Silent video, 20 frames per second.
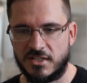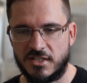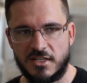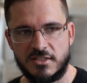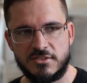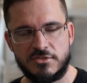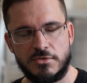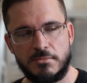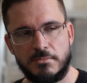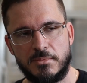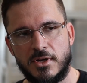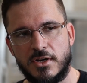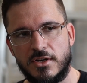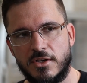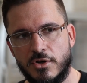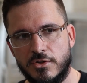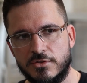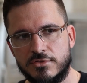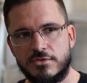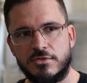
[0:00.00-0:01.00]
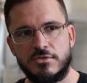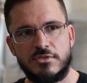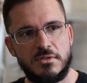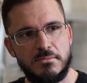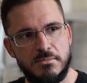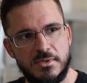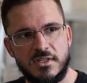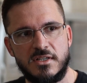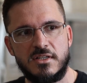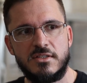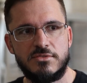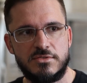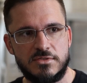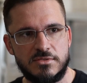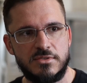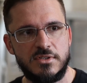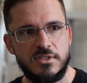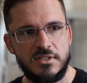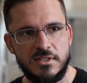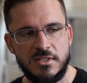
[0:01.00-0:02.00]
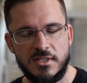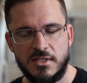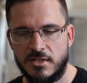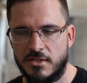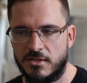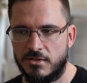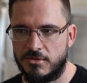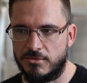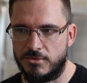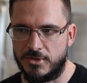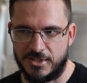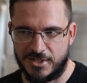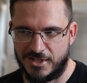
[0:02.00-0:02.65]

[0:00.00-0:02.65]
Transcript: can supply also the big industry. We